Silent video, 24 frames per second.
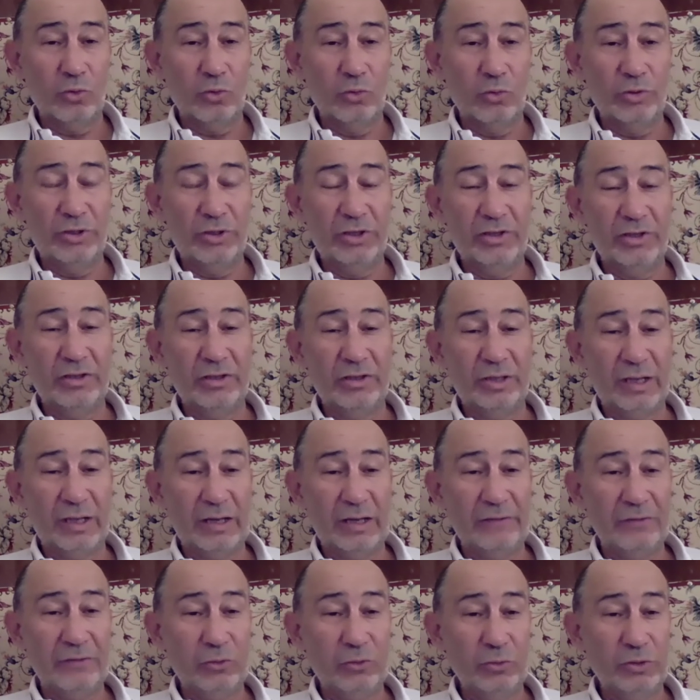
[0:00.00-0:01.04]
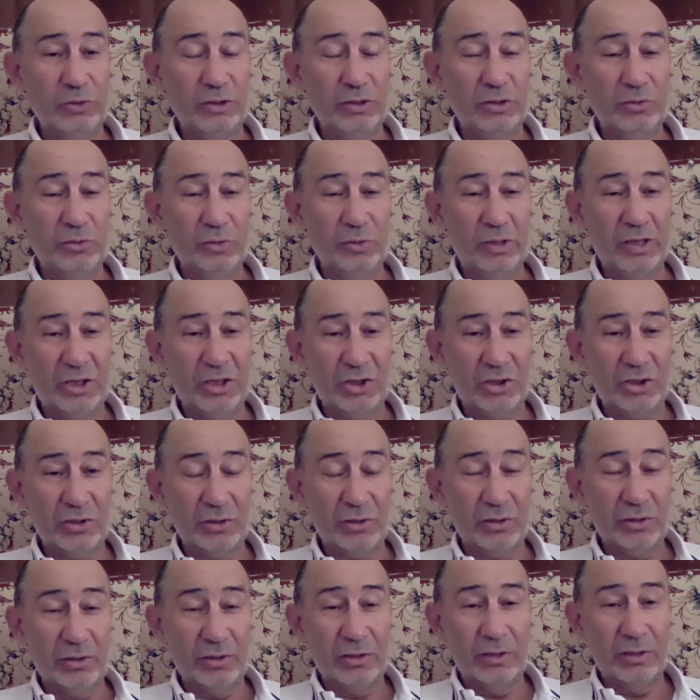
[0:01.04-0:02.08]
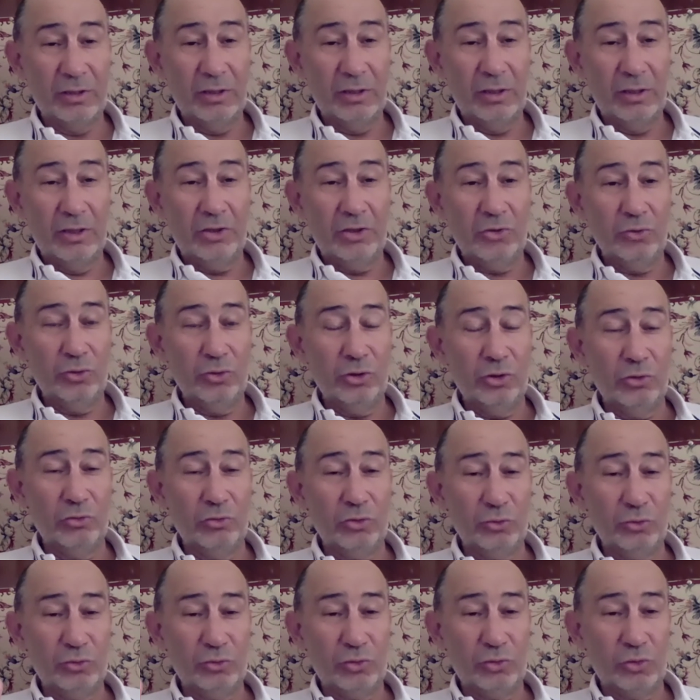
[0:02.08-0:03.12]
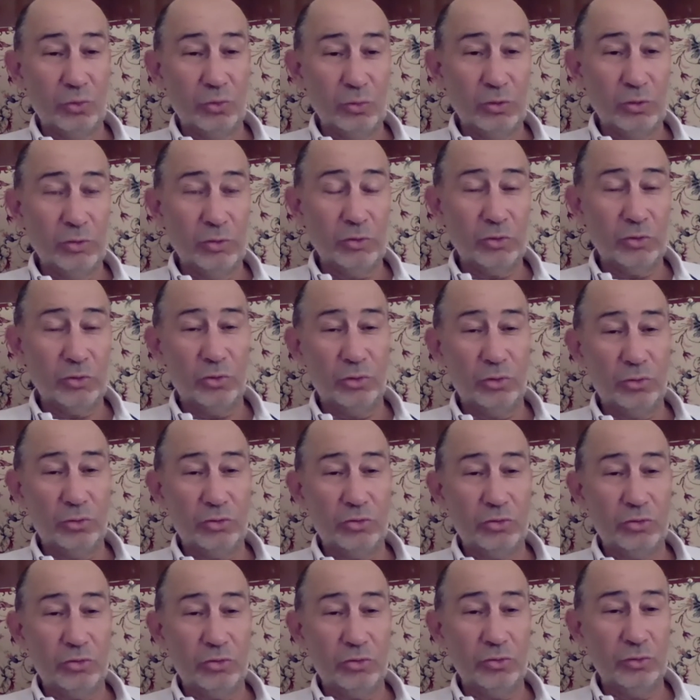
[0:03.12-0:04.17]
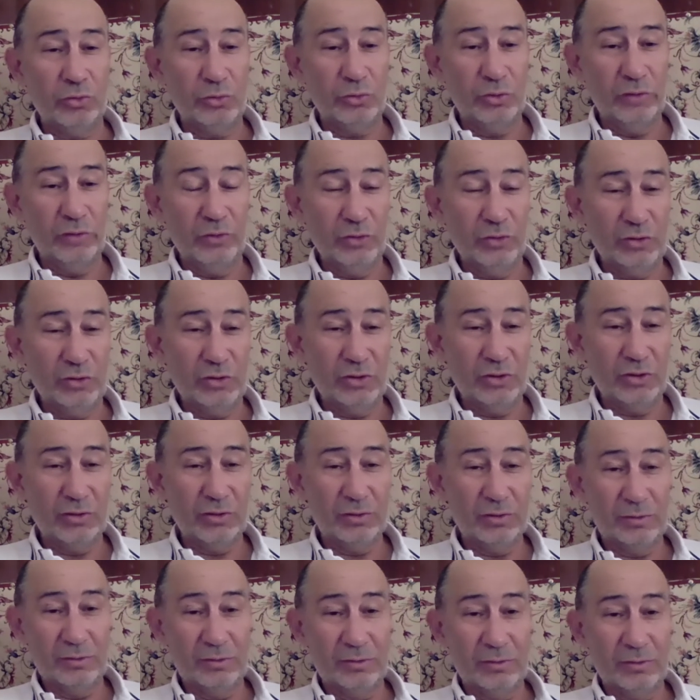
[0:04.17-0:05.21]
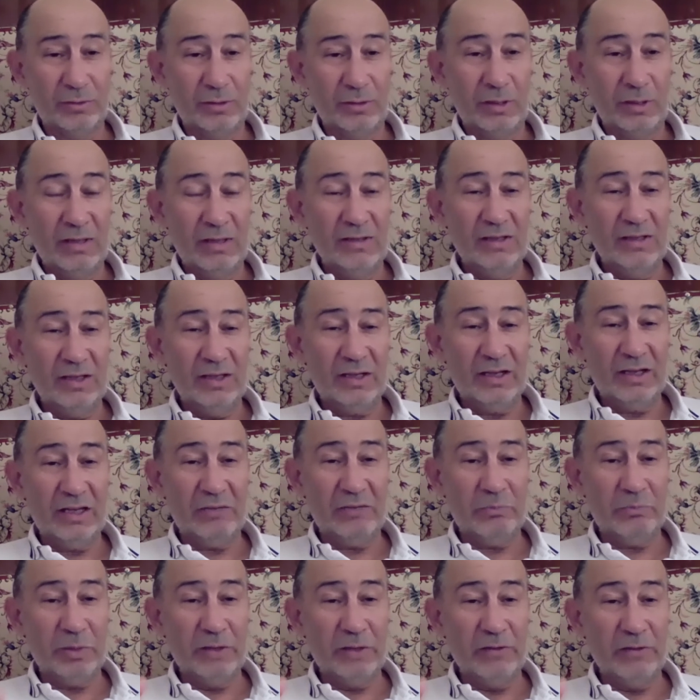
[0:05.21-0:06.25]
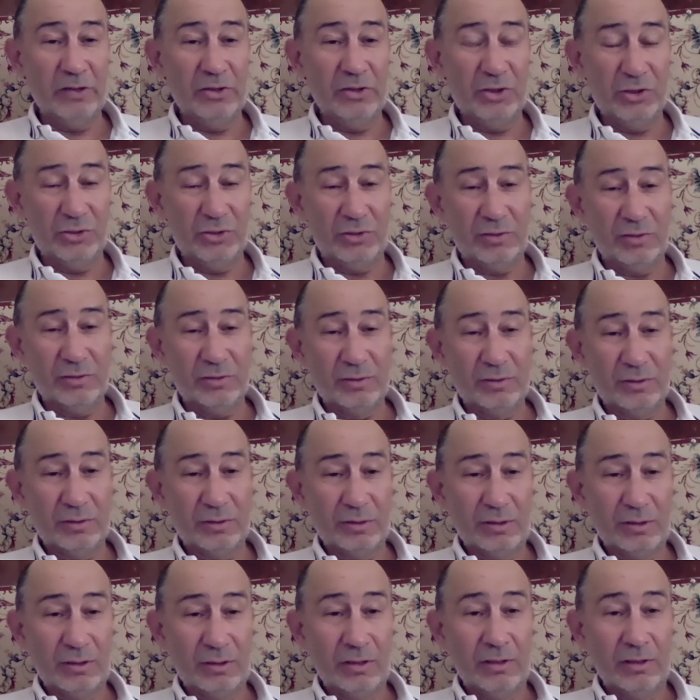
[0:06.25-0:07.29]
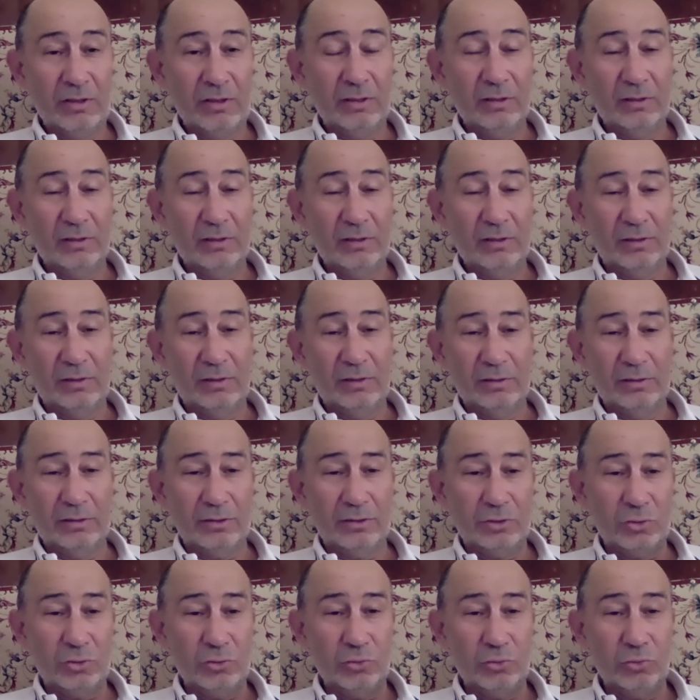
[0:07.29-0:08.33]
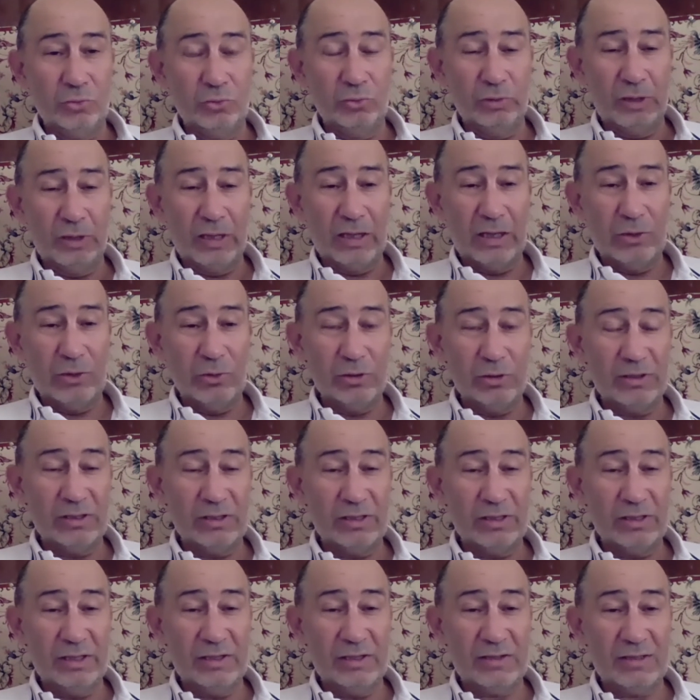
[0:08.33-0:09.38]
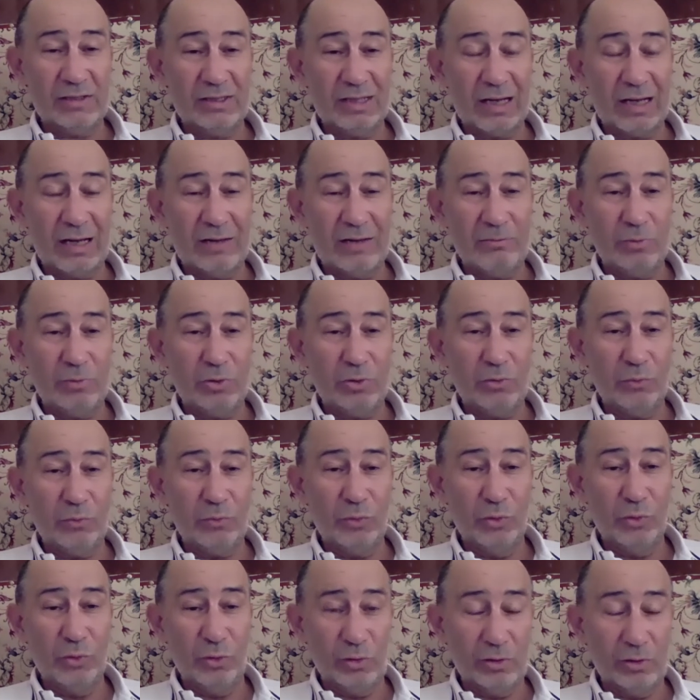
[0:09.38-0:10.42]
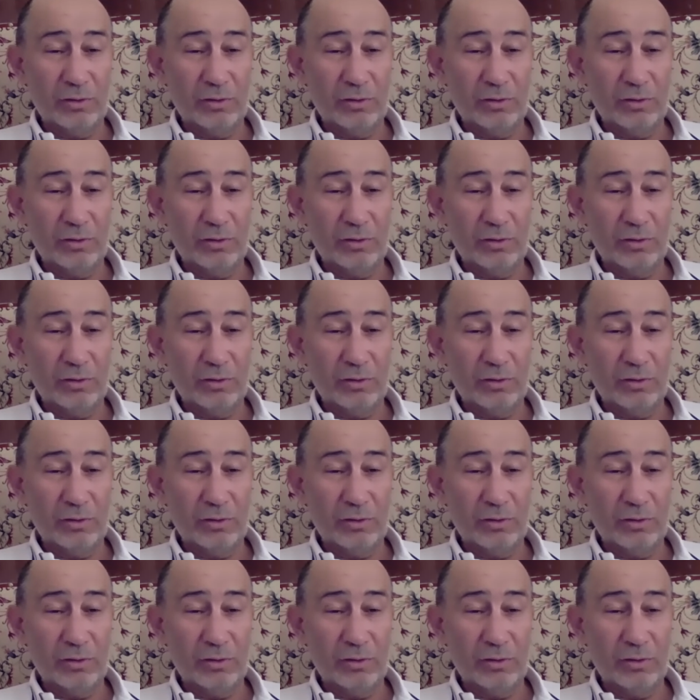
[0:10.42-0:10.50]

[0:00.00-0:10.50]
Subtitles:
did not have good education to go to school or to go to university. They had privileges, 2 hours less time to work,